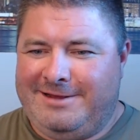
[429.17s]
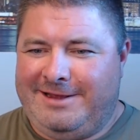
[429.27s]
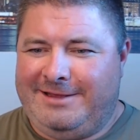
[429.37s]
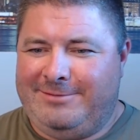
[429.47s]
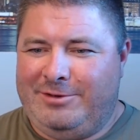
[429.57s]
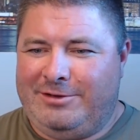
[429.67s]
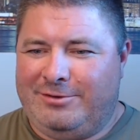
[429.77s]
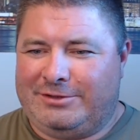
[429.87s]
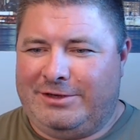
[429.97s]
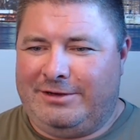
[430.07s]
And the beat
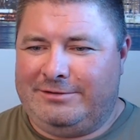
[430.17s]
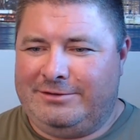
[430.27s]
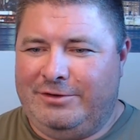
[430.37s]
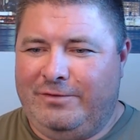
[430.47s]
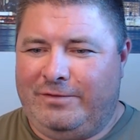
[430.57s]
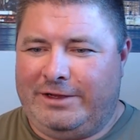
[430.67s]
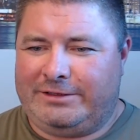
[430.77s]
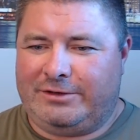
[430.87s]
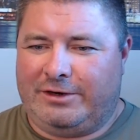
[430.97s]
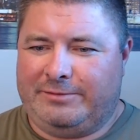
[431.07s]
goes on. 2
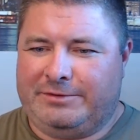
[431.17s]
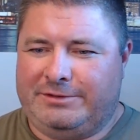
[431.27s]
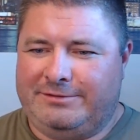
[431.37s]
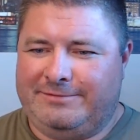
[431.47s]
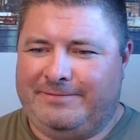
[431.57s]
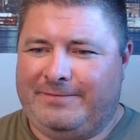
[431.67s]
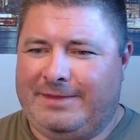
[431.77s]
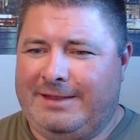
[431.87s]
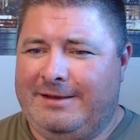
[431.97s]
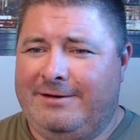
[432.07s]
flexed arms.
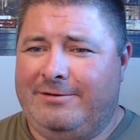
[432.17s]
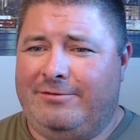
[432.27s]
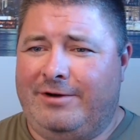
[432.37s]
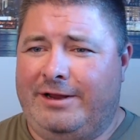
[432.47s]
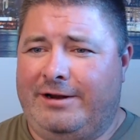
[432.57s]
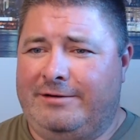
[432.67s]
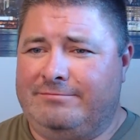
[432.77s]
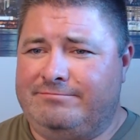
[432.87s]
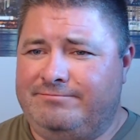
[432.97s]
Right on.